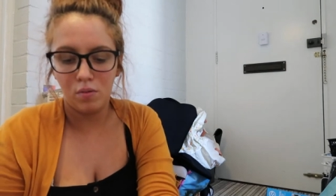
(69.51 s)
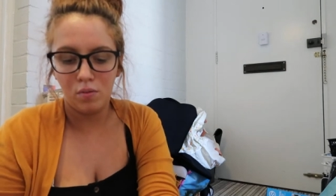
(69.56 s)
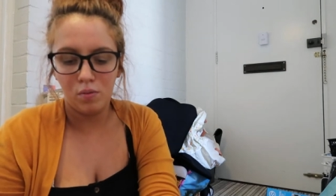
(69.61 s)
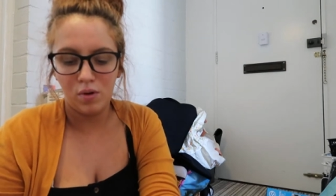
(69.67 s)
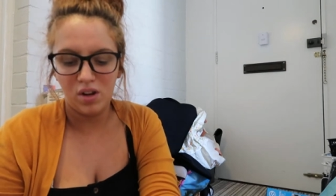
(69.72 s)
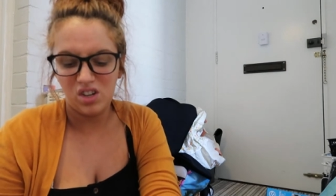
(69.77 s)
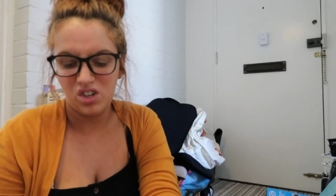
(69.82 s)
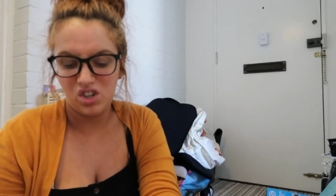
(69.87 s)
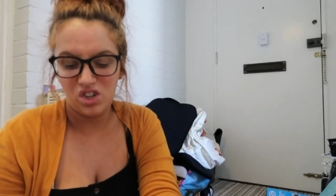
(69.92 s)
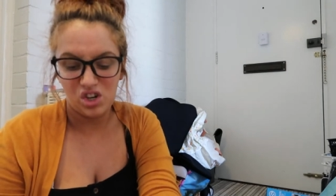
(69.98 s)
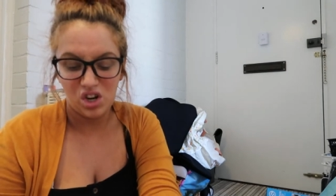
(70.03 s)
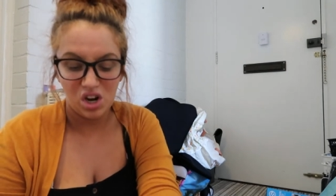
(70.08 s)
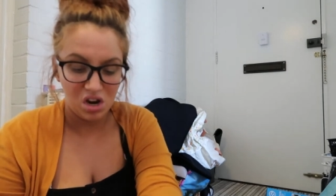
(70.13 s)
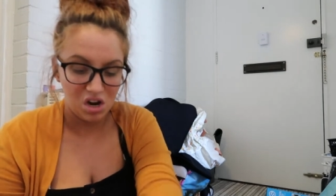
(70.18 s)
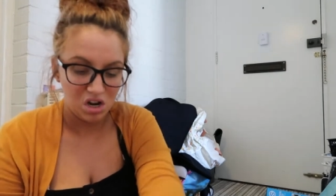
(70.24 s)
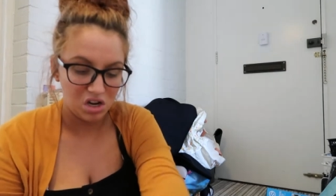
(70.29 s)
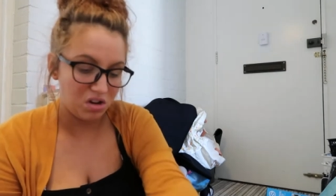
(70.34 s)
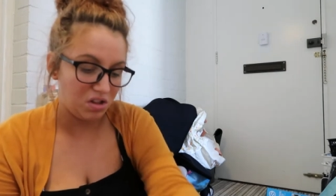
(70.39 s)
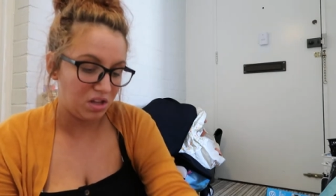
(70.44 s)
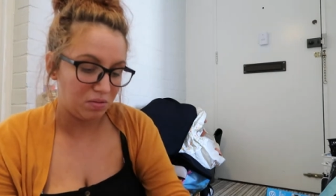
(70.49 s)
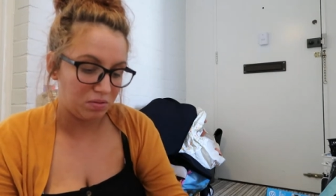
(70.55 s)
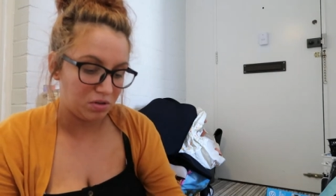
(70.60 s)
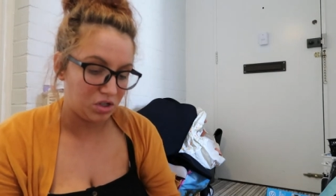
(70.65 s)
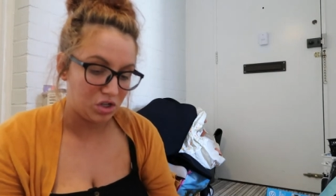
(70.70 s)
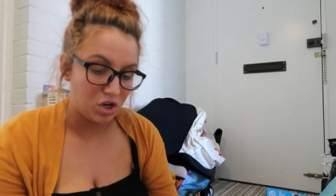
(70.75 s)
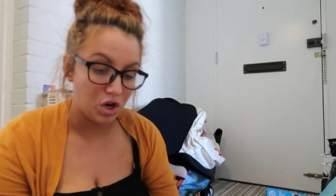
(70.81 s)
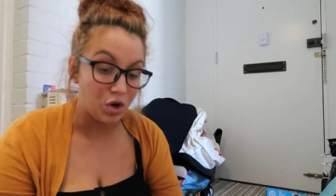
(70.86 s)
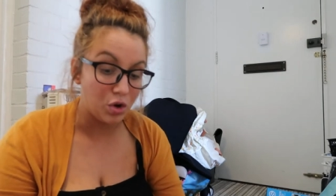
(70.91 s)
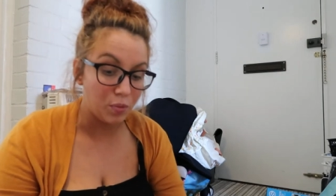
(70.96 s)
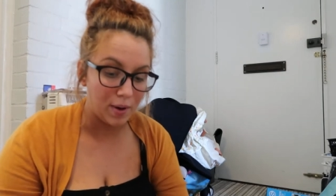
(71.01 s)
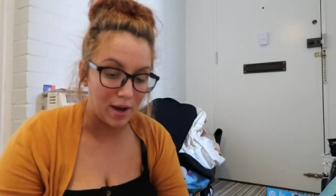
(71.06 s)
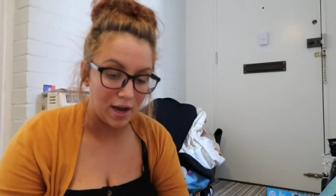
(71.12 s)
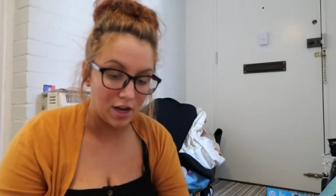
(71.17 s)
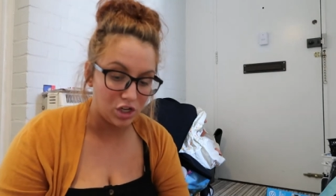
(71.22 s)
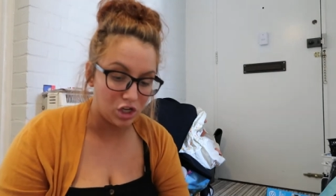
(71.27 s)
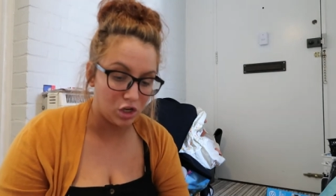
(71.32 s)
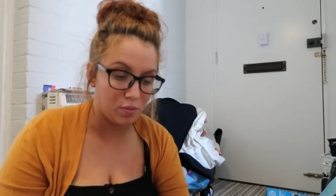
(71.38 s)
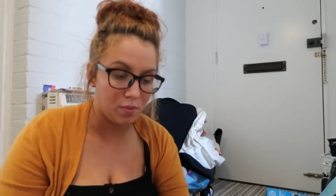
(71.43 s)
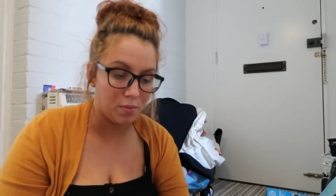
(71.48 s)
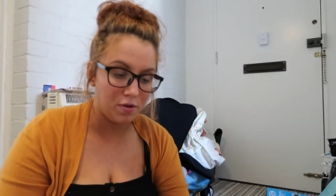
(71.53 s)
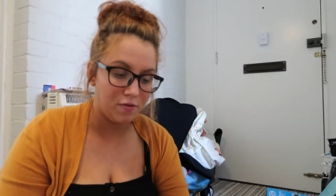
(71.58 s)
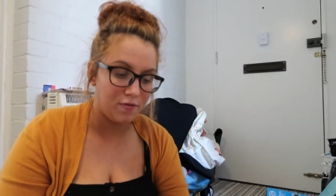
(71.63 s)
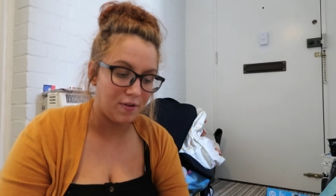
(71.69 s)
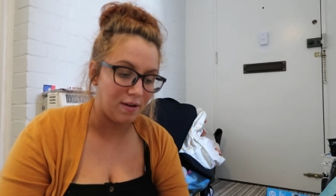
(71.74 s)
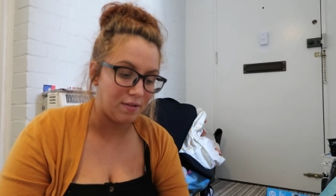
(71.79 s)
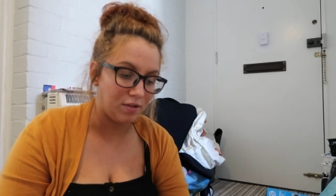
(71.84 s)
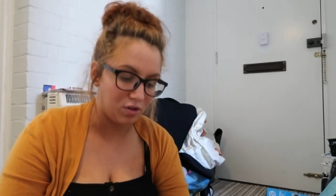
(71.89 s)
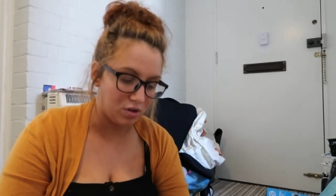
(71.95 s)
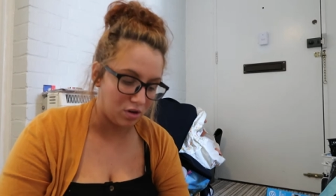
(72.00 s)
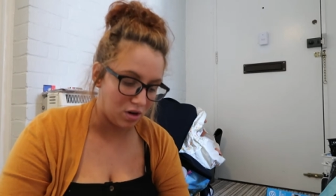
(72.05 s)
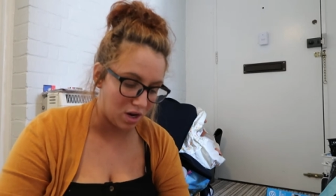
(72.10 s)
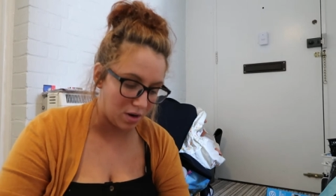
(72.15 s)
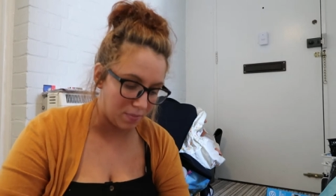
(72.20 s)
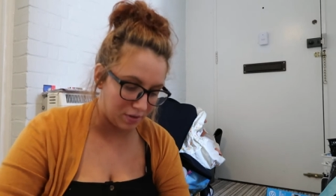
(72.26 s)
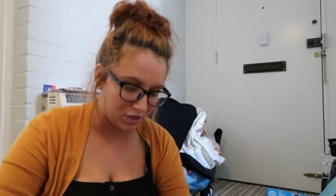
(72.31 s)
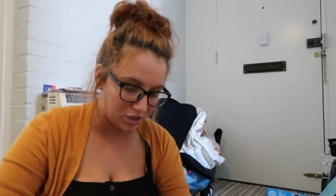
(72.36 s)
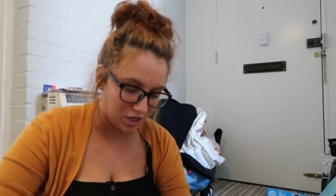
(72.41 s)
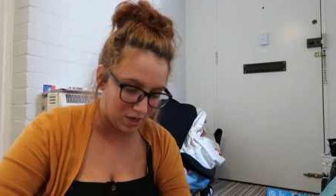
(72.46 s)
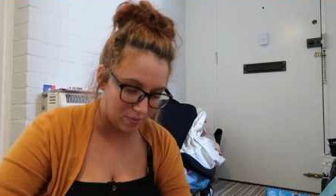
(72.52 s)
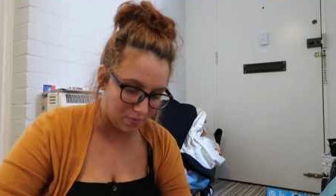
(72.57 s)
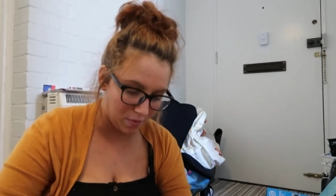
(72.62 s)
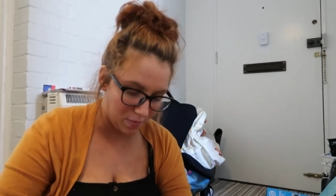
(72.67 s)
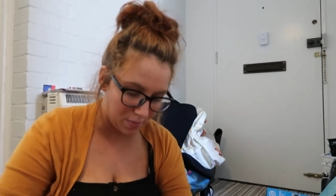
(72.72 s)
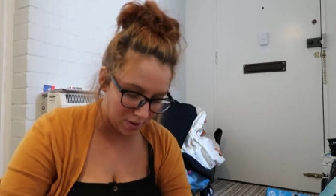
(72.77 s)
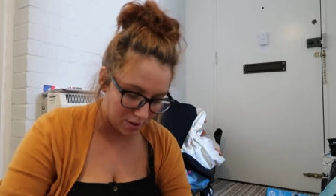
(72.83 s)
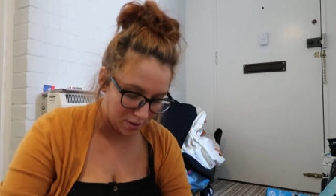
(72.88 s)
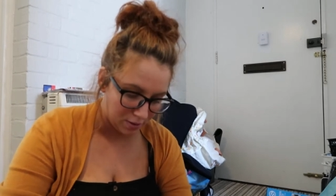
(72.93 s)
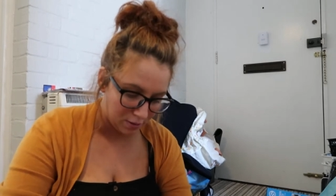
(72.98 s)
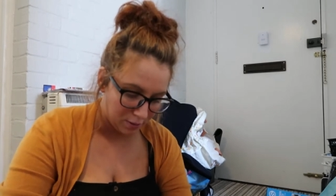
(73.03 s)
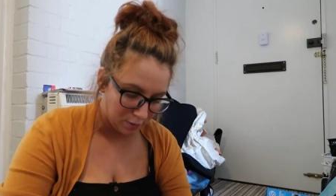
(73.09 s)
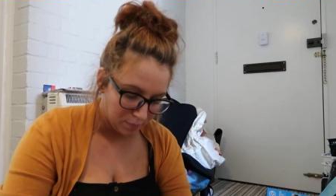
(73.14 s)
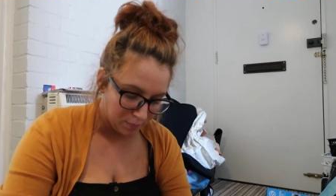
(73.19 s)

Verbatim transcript: which I don't think was too bad. You probably found it online a bit cheaper, but